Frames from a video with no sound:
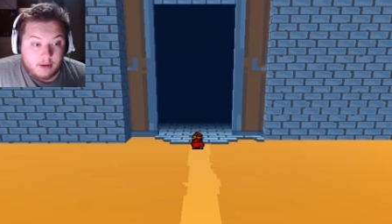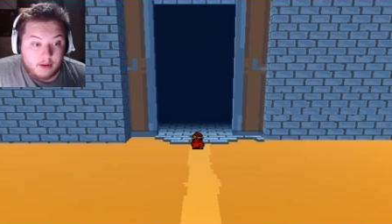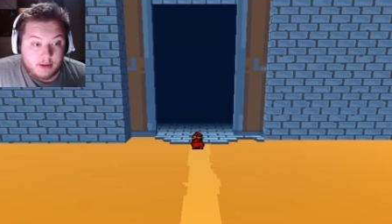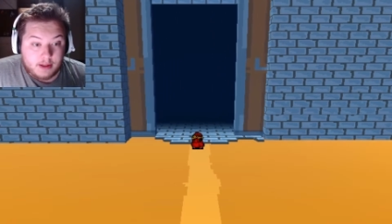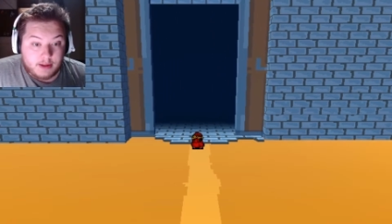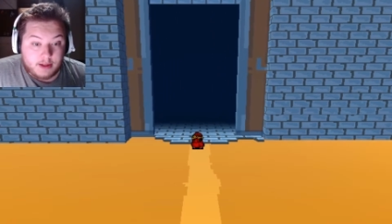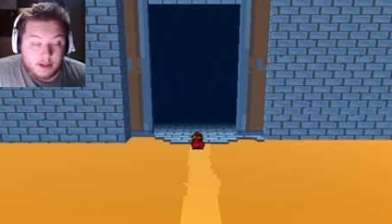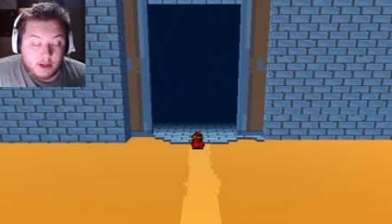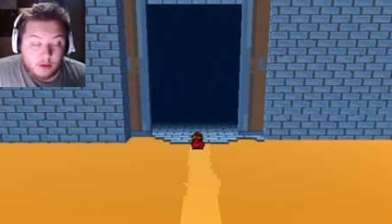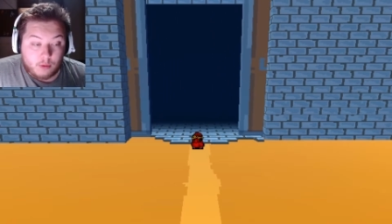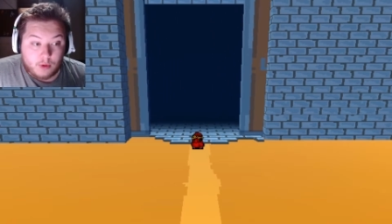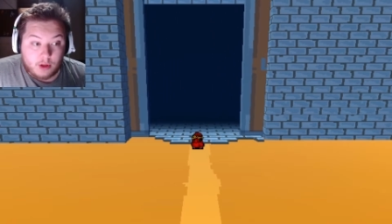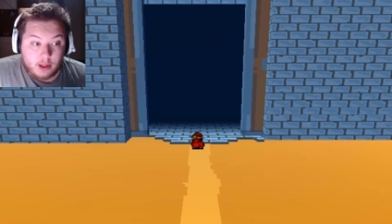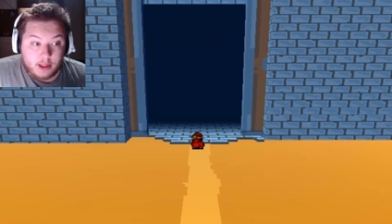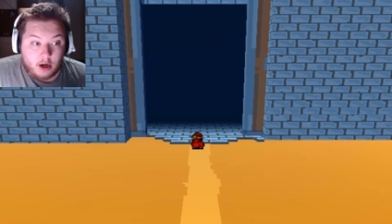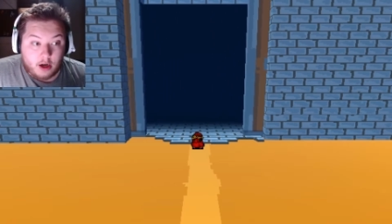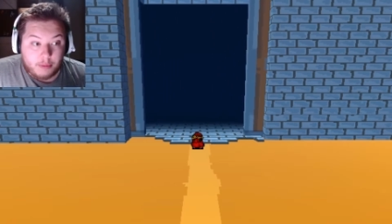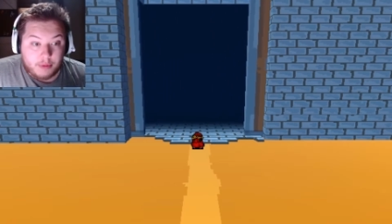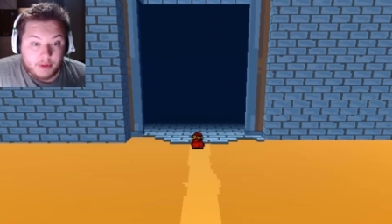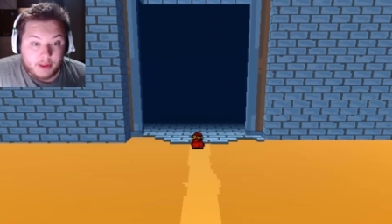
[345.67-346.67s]
Something to
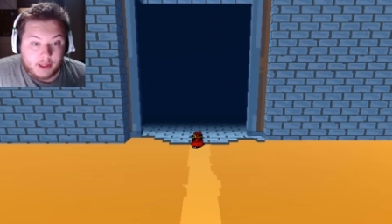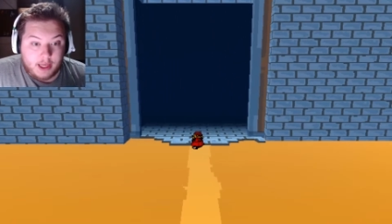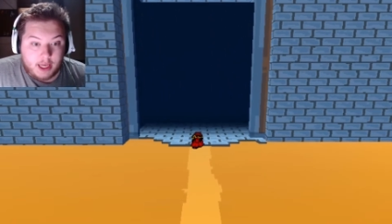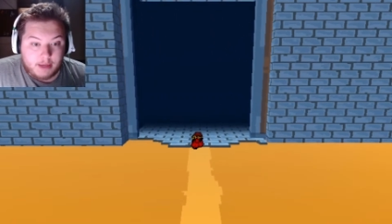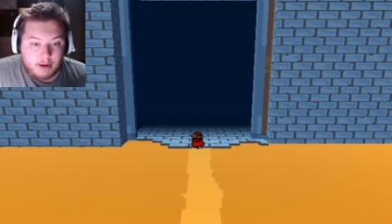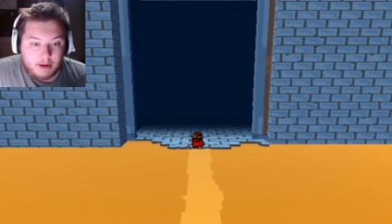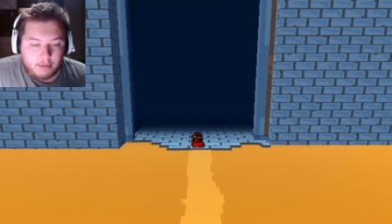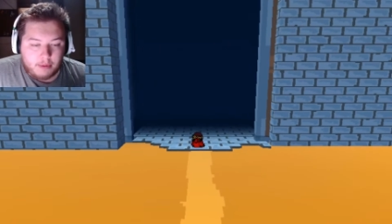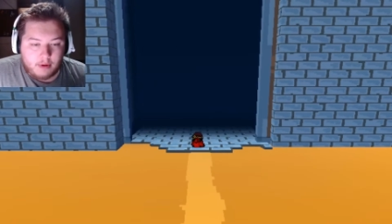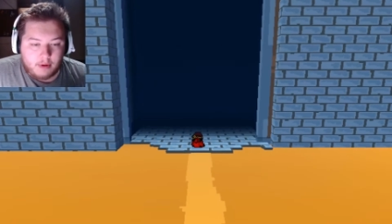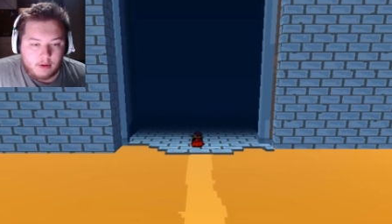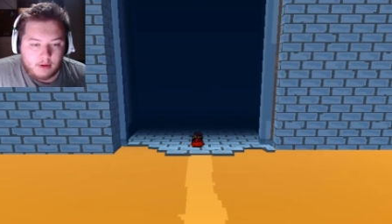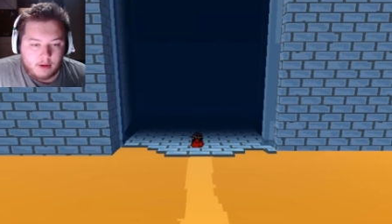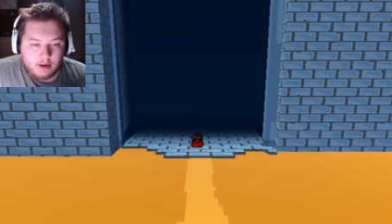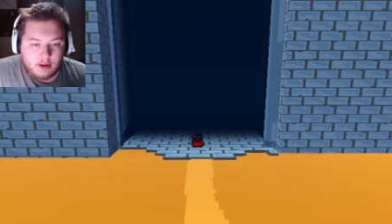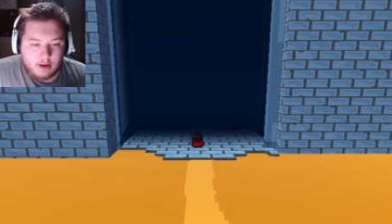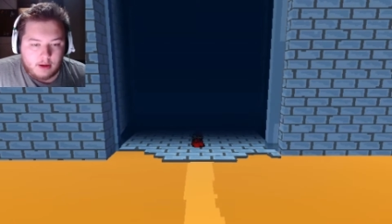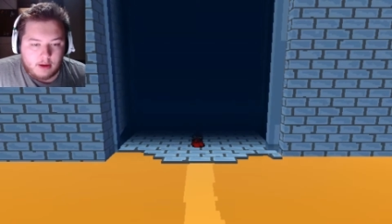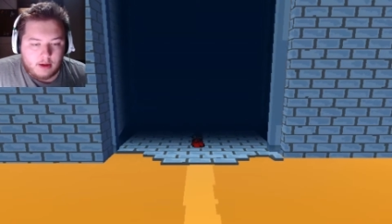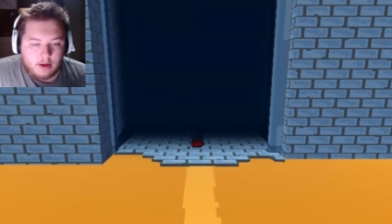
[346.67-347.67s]
really open the game up.
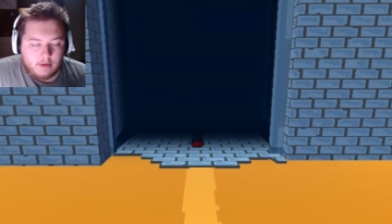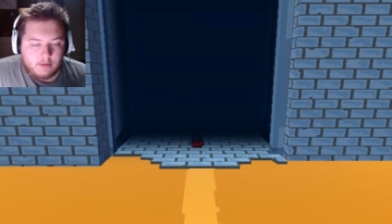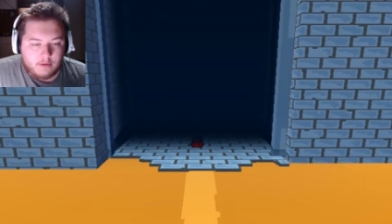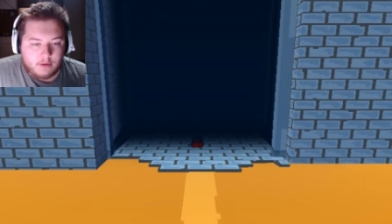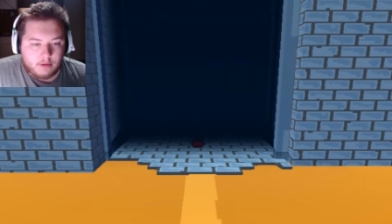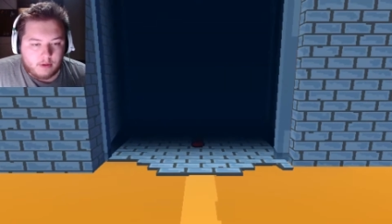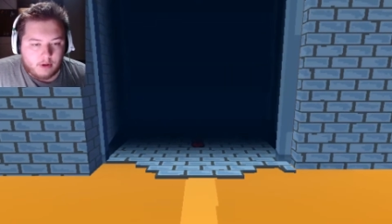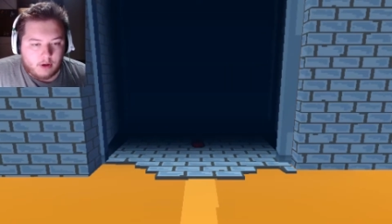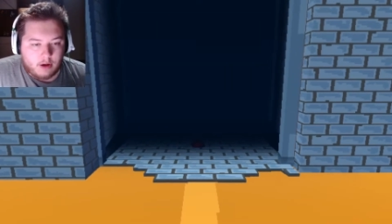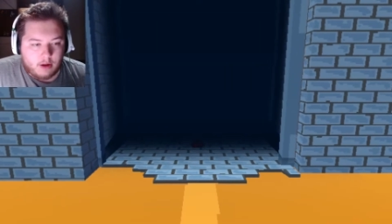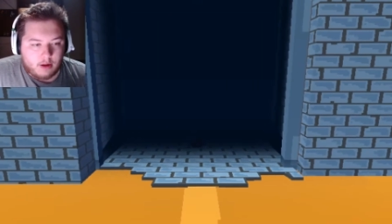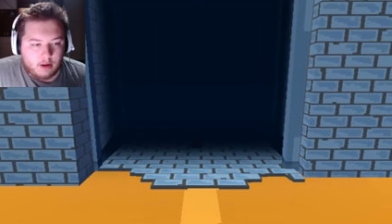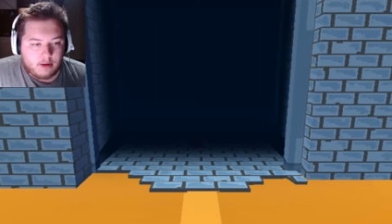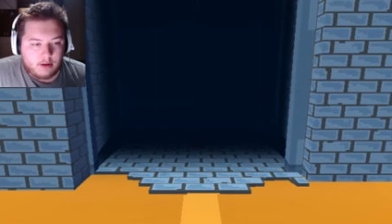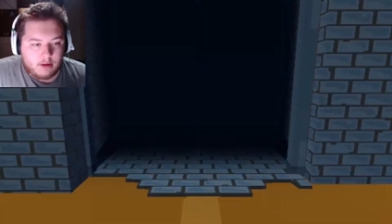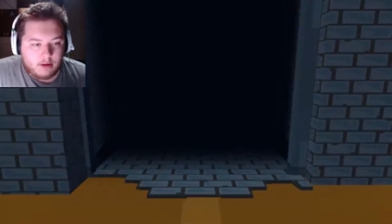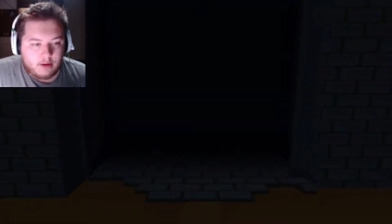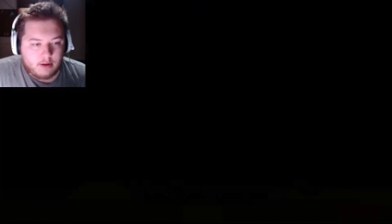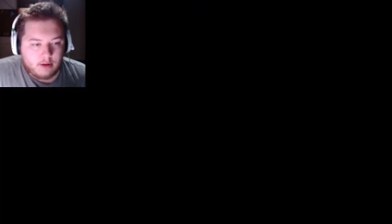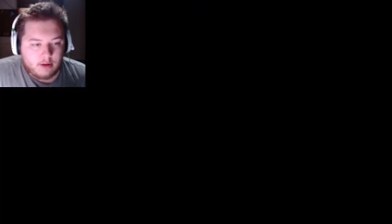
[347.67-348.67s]
For
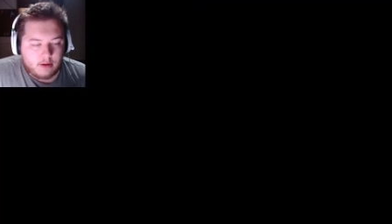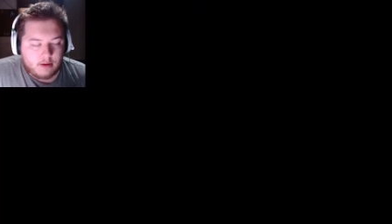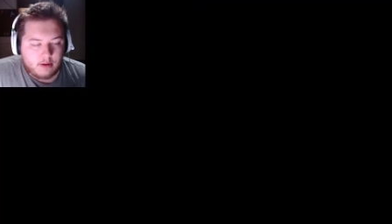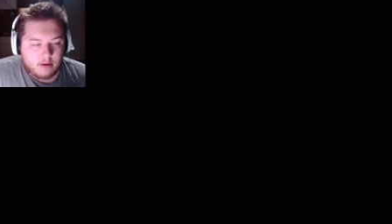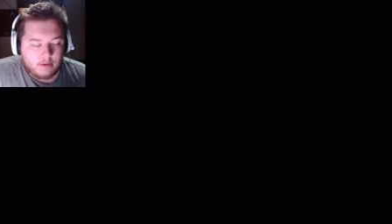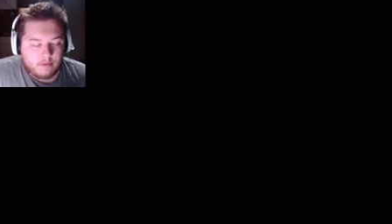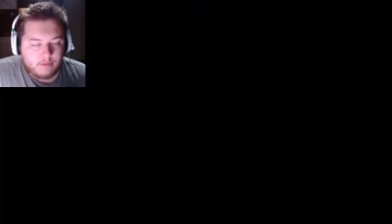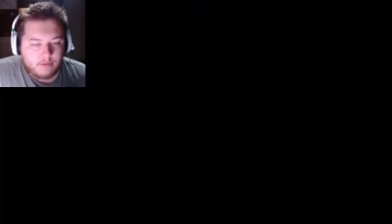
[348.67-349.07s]
all.